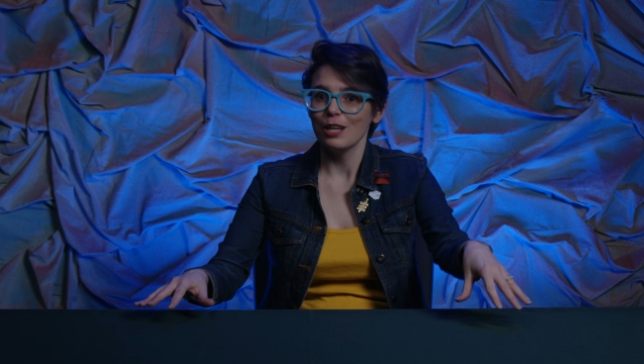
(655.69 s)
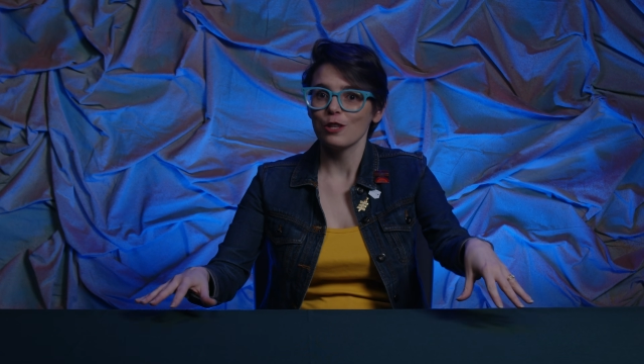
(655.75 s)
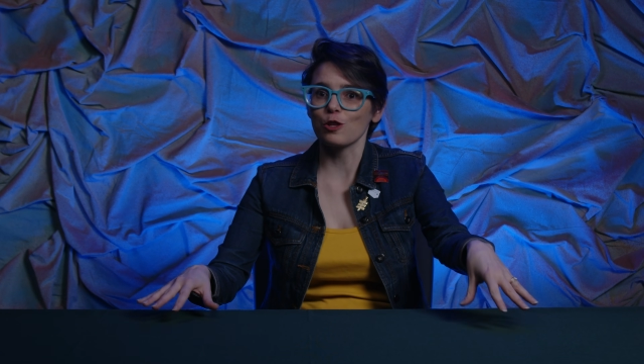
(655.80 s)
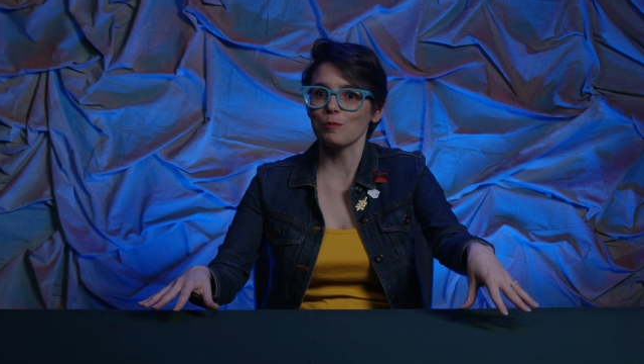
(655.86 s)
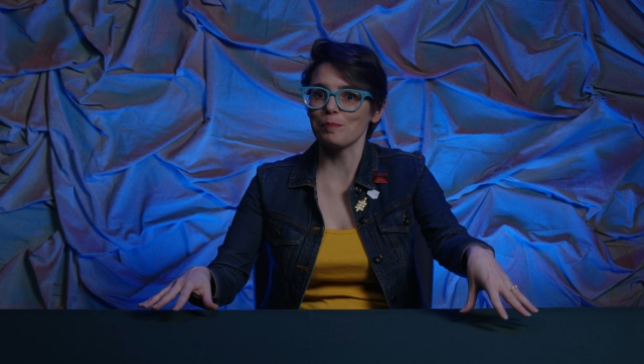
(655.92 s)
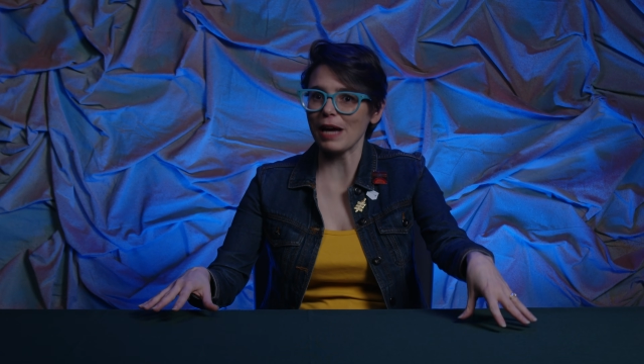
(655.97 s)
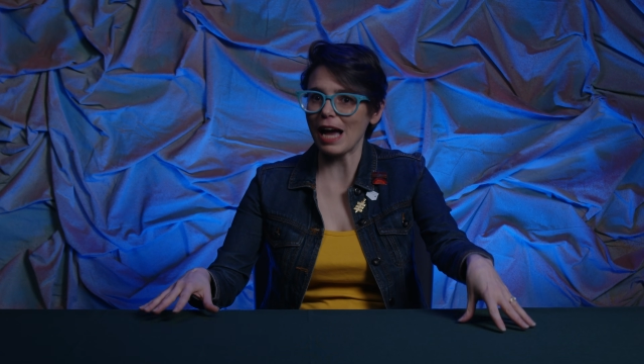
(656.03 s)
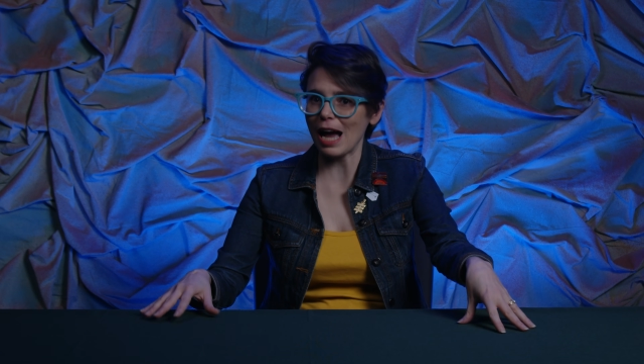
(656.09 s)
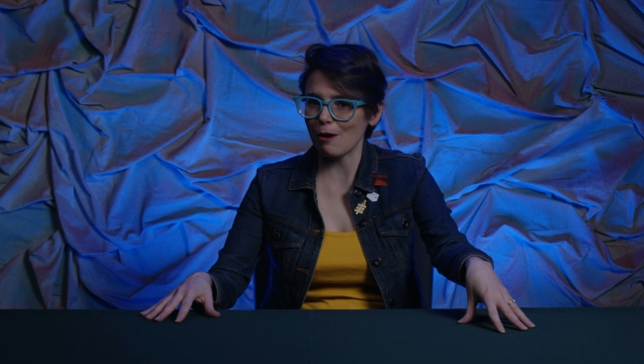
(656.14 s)

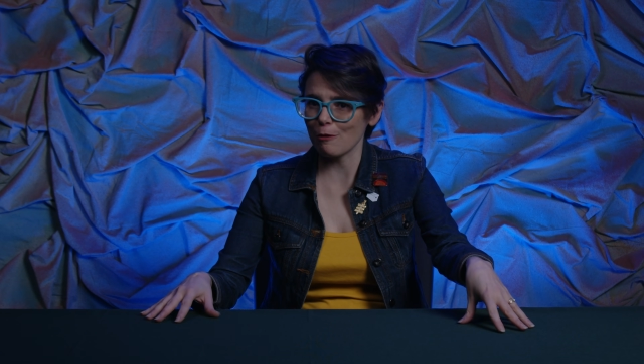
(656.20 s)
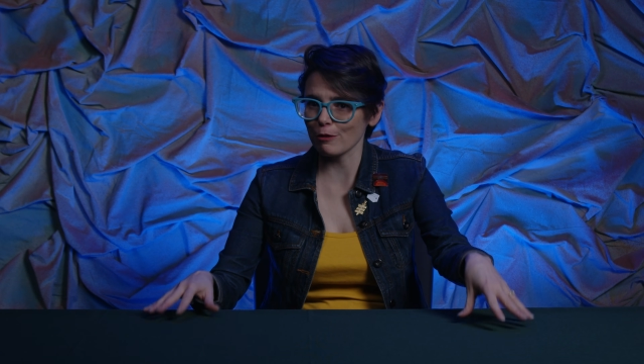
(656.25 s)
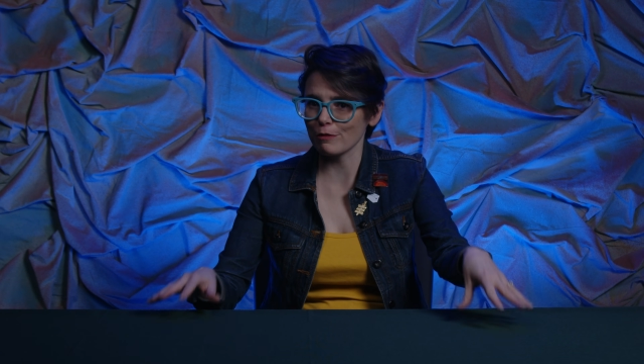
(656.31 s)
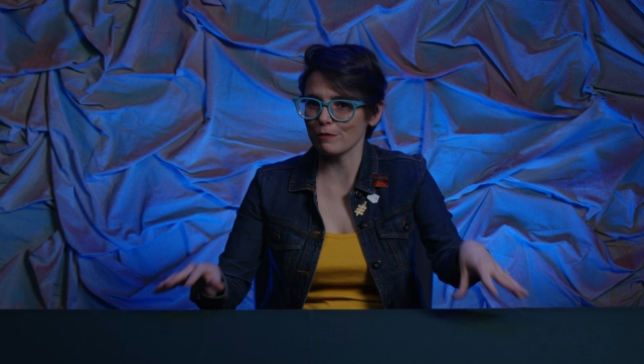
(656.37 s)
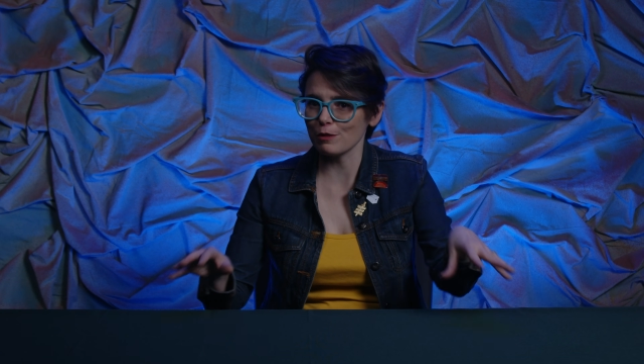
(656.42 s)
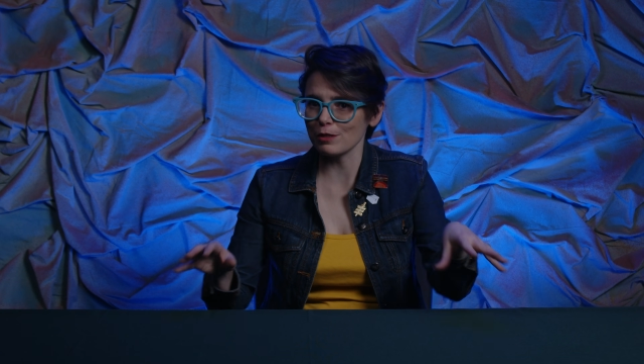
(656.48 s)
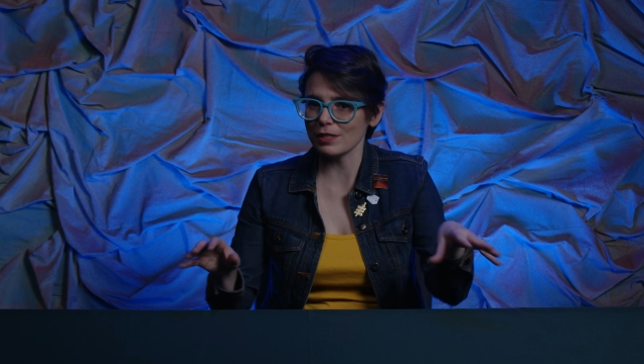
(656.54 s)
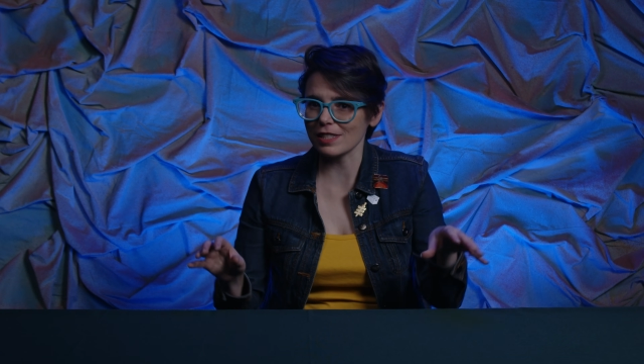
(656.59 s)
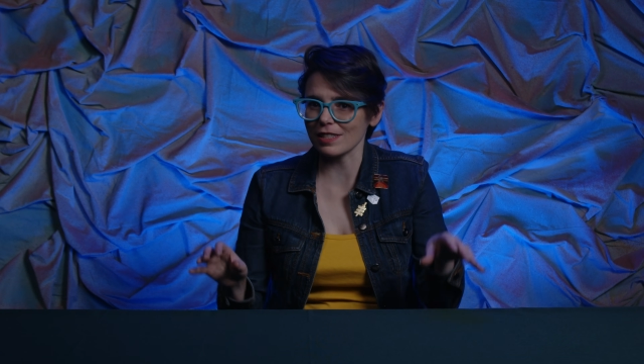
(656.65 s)
the
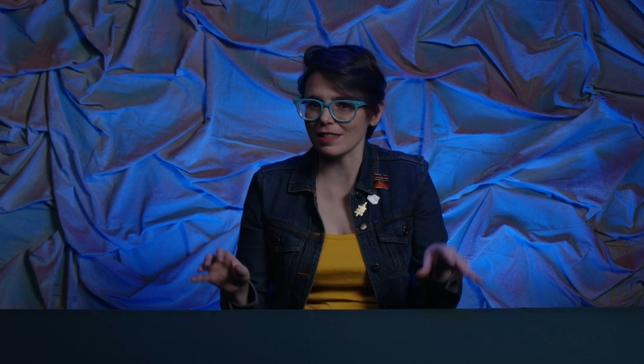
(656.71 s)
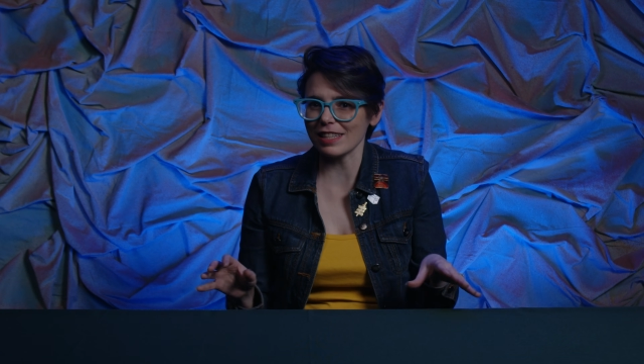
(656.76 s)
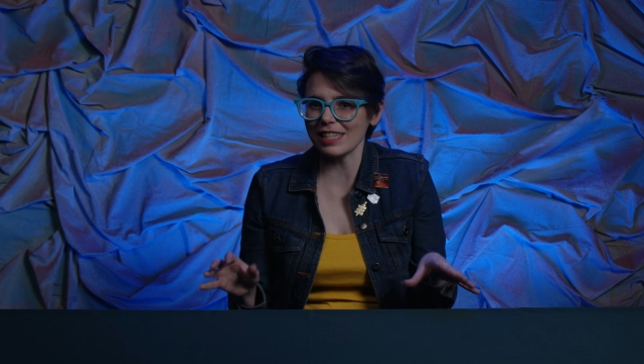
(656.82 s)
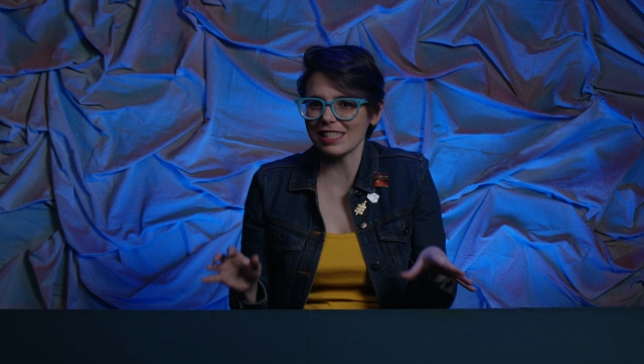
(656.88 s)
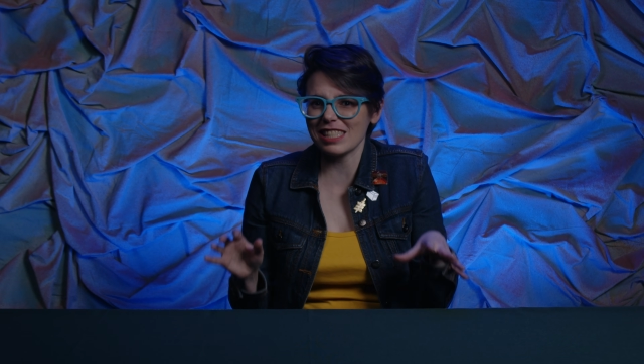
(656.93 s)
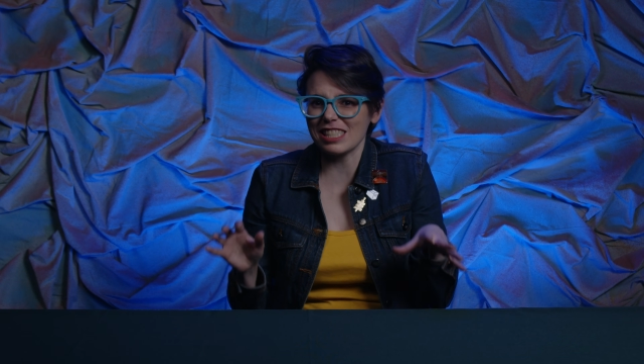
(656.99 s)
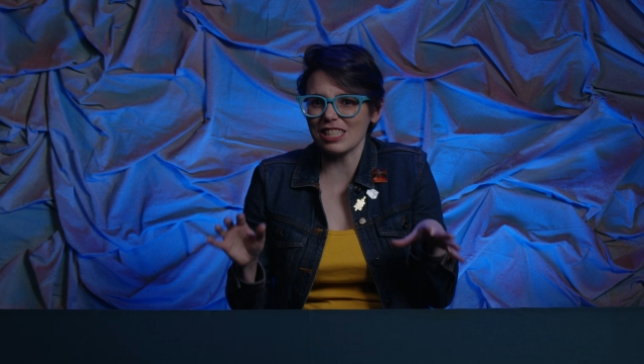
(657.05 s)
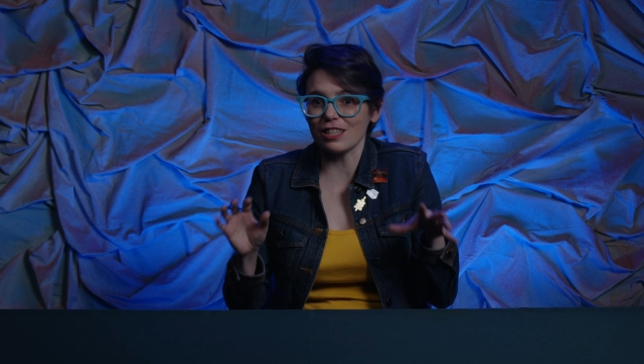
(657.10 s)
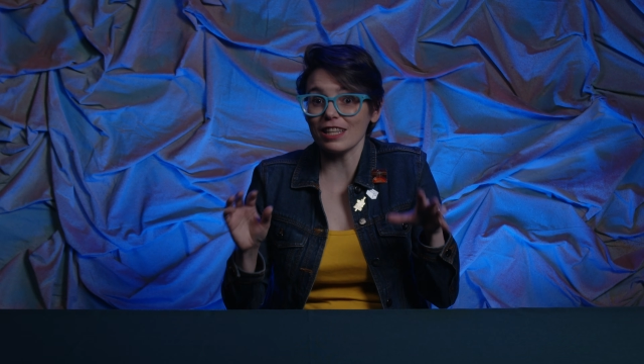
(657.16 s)
powerful
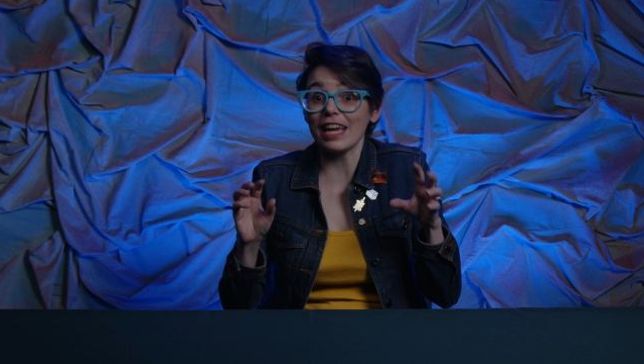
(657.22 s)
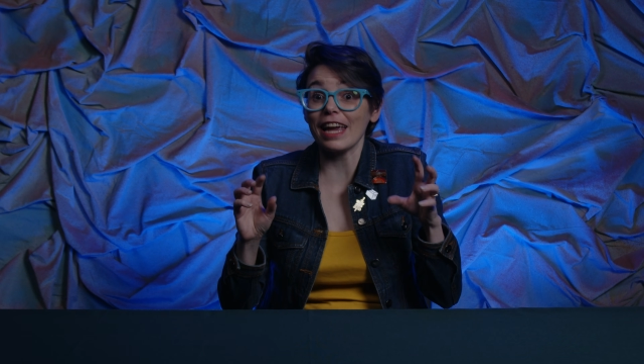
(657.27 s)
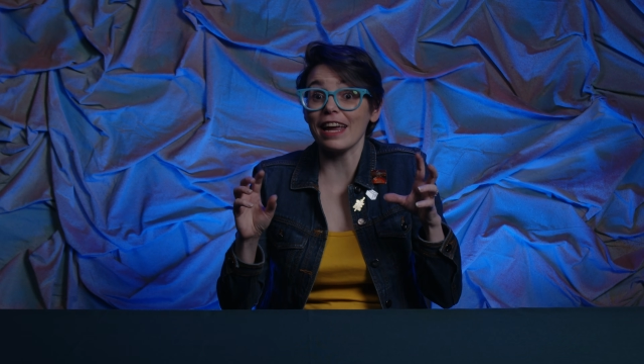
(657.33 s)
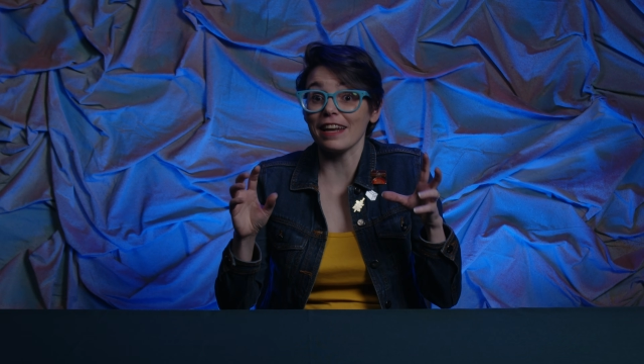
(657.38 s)
celestial